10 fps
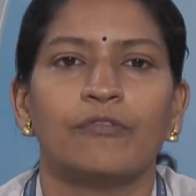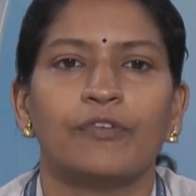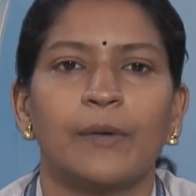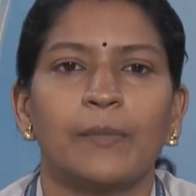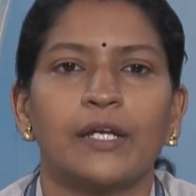
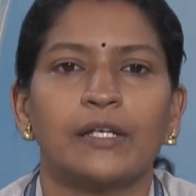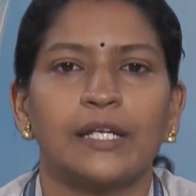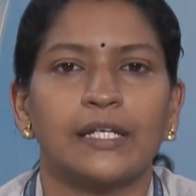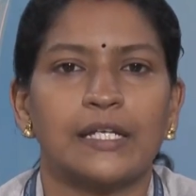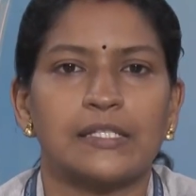from a
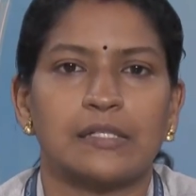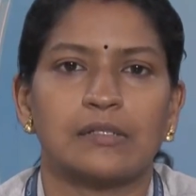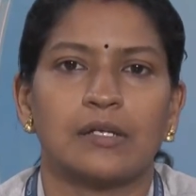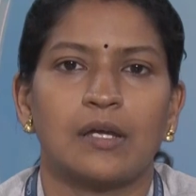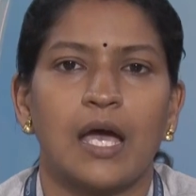
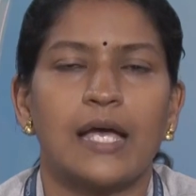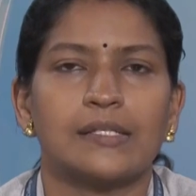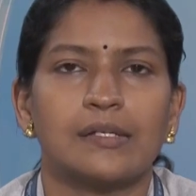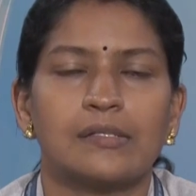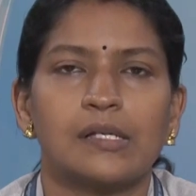dataset.
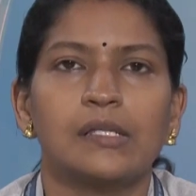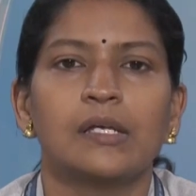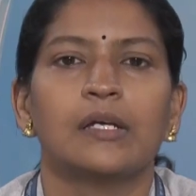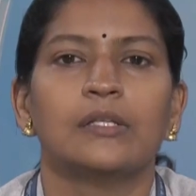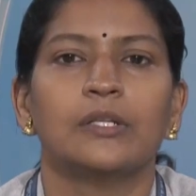As a
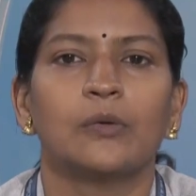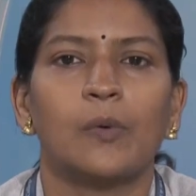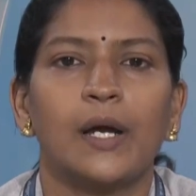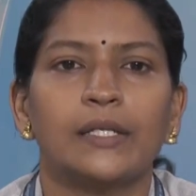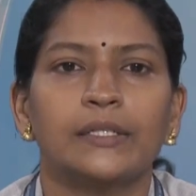result, the
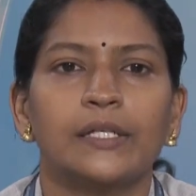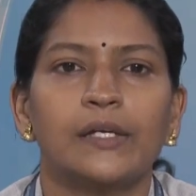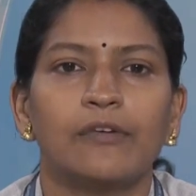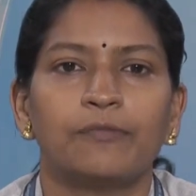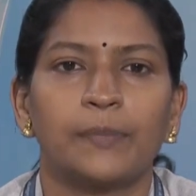quality
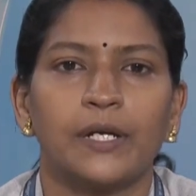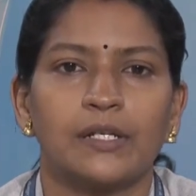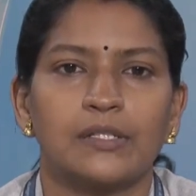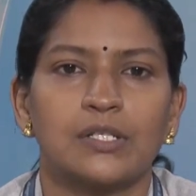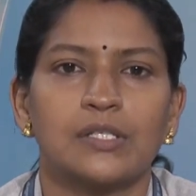of
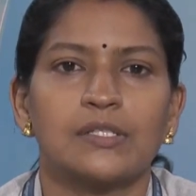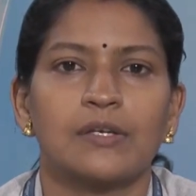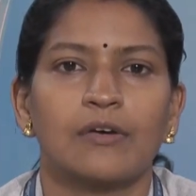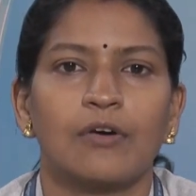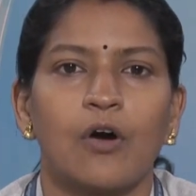
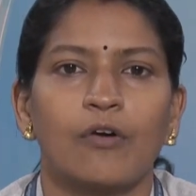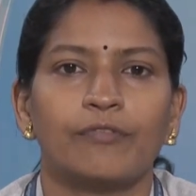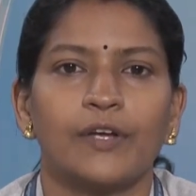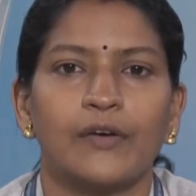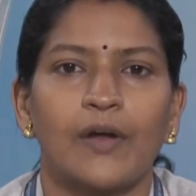predictions
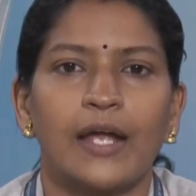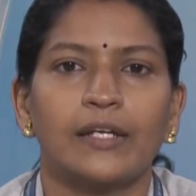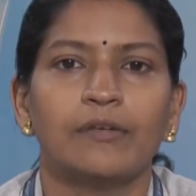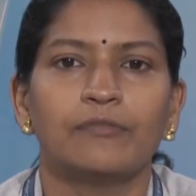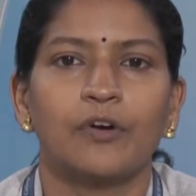of a
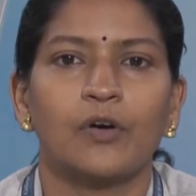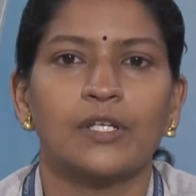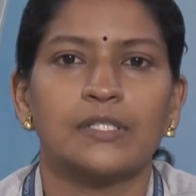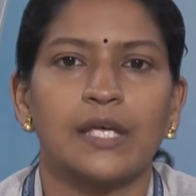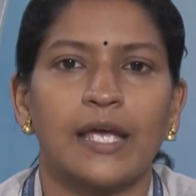random
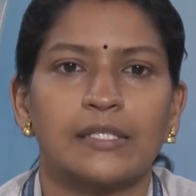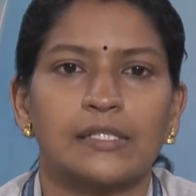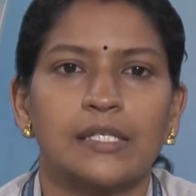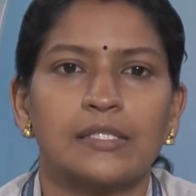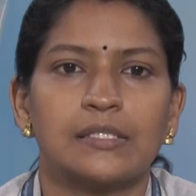forest
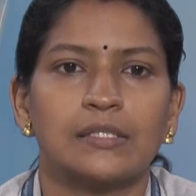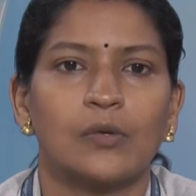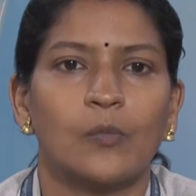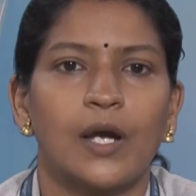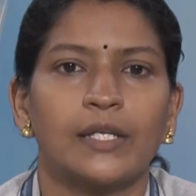exceeds
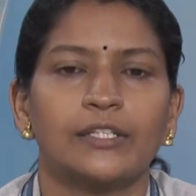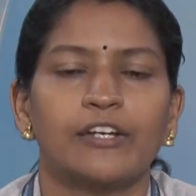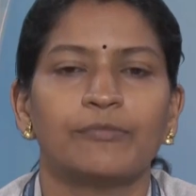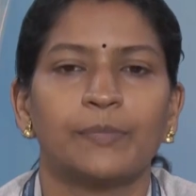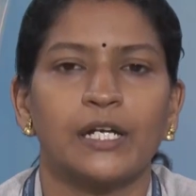the quality
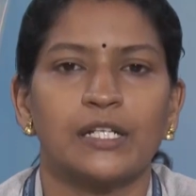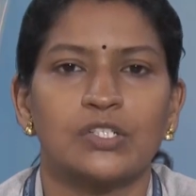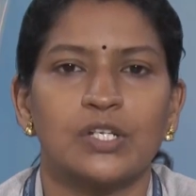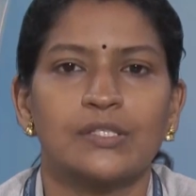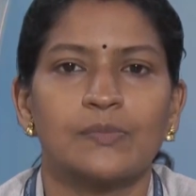of
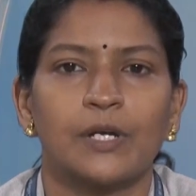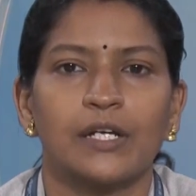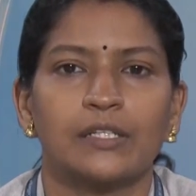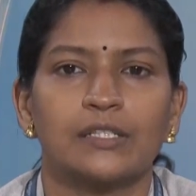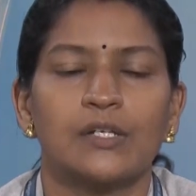predictions
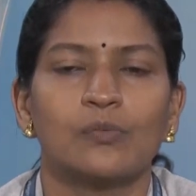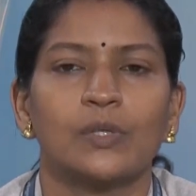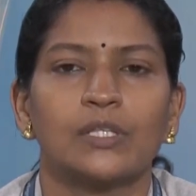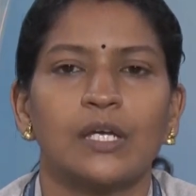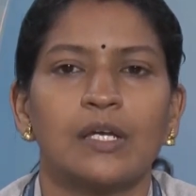predicted
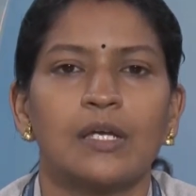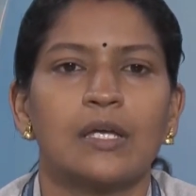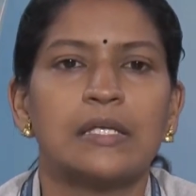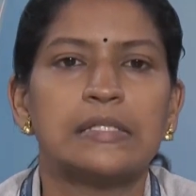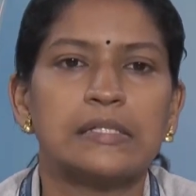with a
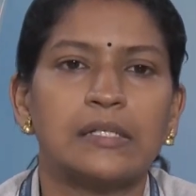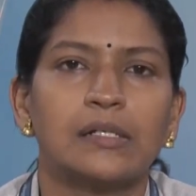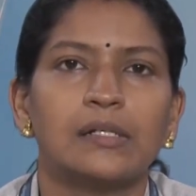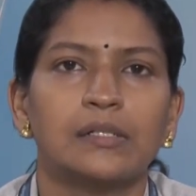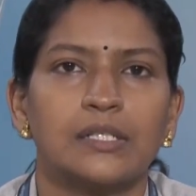
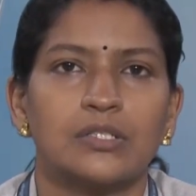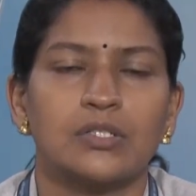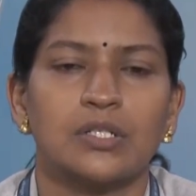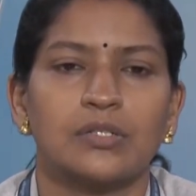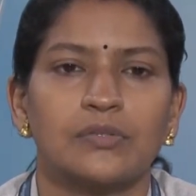single
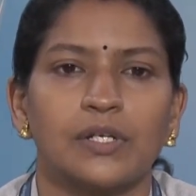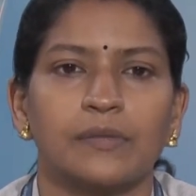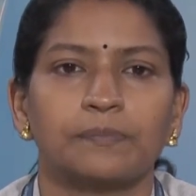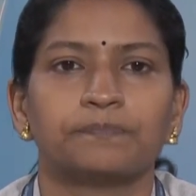decision tree.